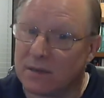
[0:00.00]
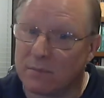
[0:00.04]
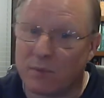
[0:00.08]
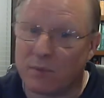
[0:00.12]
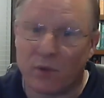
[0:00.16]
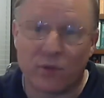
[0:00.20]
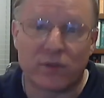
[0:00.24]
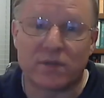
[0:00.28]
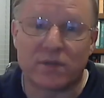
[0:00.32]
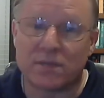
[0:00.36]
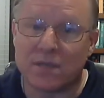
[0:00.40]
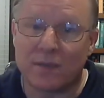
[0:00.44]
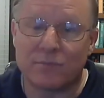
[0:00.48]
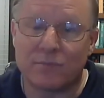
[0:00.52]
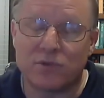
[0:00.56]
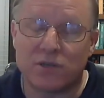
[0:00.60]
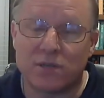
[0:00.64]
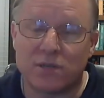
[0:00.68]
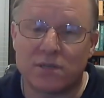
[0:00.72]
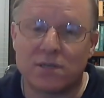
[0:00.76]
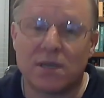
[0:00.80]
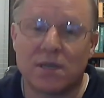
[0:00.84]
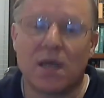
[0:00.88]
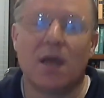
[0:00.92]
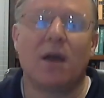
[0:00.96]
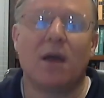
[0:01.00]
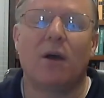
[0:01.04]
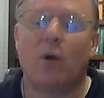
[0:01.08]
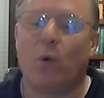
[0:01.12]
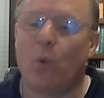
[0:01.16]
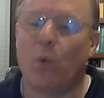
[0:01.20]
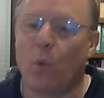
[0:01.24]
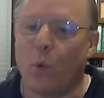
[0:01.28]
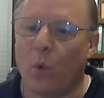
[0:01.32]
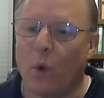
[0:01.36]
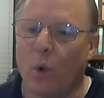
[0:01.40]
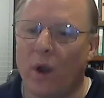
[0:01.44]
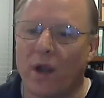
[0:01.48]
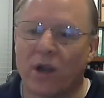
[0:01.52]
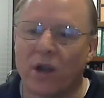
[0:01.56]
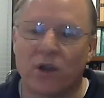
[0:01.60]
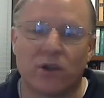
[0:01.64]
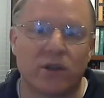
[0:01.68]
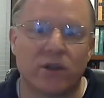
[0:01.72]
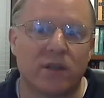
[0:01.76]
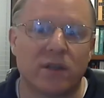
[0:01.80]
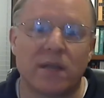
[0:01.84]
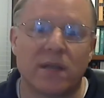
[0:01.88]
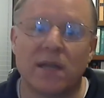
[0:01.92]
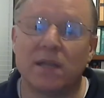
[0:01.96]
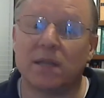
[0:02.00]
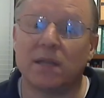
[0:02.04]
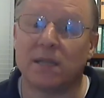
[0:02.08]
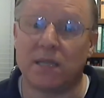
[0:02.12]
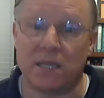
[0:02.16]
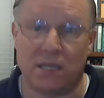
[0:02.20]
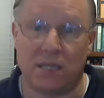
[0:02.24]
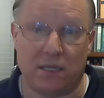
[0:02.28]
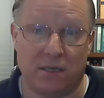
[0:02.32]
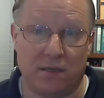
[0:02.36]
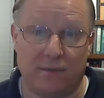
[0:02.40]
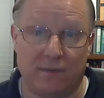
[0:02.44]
both assumptions. Where do they lead?